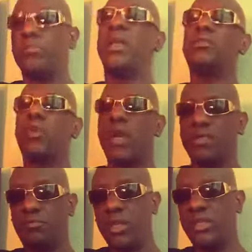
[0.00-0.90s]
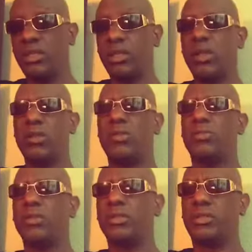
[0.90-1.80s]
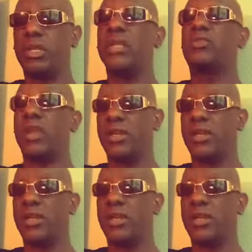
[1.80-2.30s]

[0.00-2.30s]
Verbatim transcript: That's why it's best to learn and try